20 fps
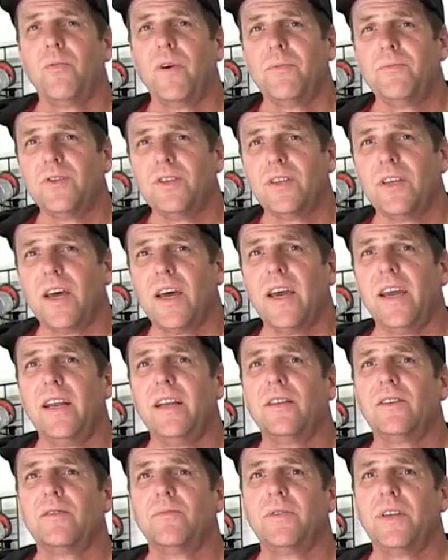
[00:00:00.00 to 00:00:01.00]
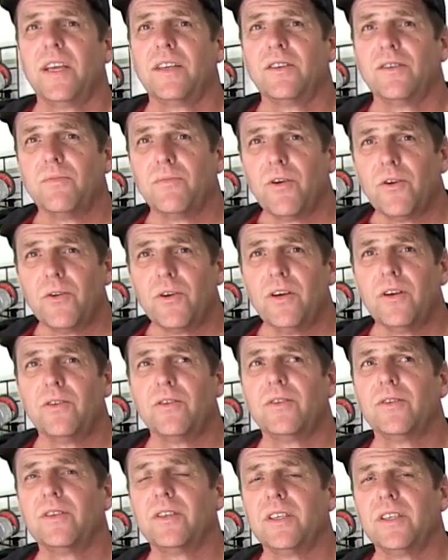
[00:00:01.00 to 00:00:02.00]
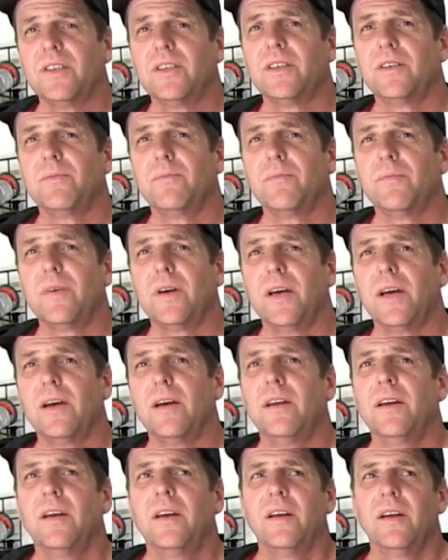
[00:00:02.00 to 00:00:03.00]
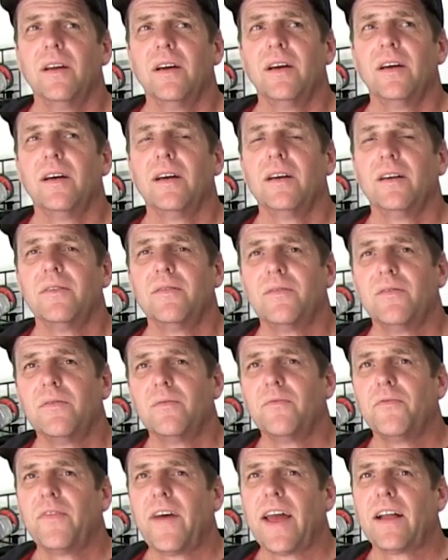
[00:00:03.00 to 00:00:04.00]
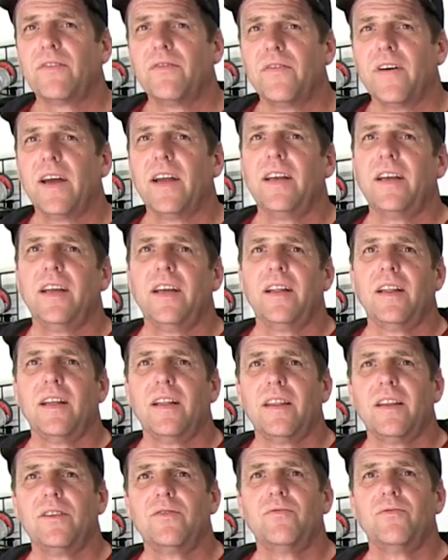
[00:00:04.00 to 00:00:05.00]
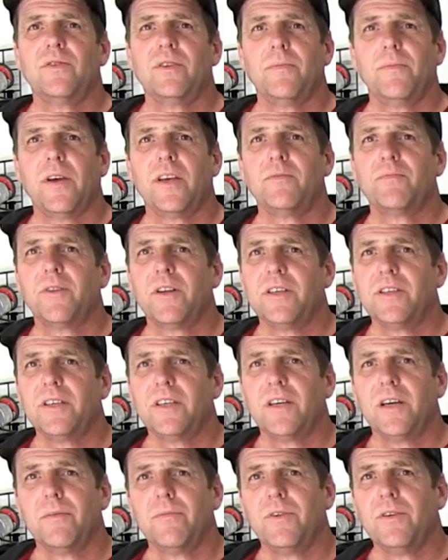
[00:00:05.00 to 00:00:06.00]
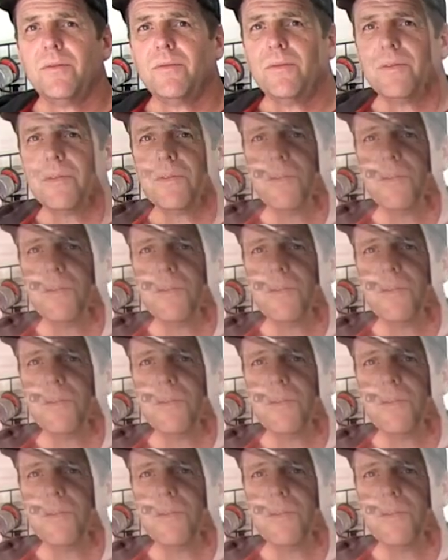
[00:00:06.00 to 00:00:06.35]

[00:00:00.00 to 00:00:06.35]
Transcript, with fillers: website and some testimonials and some uh, uh, fact finding that this was the best place to come to.